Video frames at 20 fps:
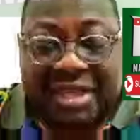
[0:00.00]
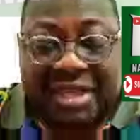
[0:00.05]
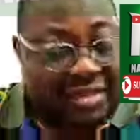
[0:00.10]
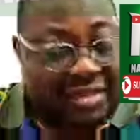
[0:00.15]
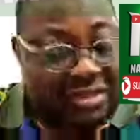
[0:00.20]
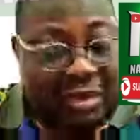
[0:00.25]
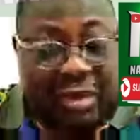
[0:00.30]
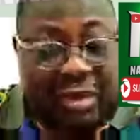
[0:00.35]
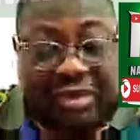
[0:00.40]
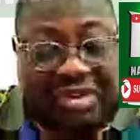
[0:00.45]

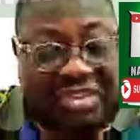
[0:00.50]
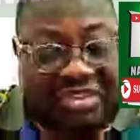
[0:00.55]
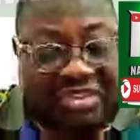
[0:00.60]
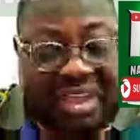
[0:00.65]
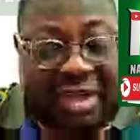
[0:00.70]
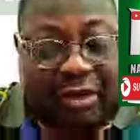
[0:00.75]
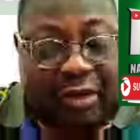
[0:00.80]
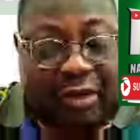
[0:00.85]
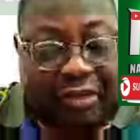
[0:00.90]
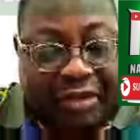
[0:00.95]
So the
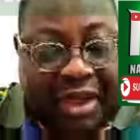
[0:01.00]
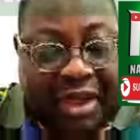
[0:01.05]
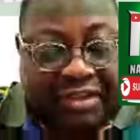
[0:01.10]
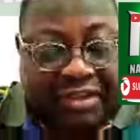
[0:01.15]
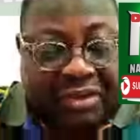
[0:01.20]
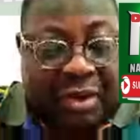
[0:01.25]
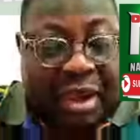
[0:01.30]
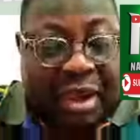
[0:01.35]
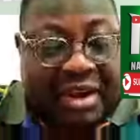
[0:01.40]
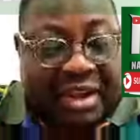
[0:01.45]

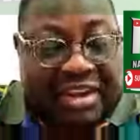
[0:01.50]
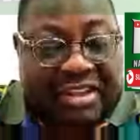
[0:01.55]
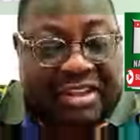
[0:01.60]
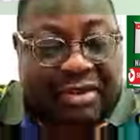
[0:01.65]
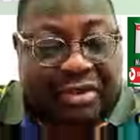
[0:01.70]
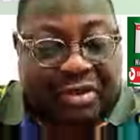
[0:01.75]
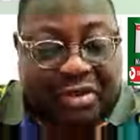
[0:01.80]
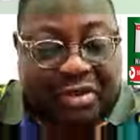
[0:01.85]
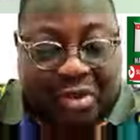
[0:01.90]
sycophants who are ready to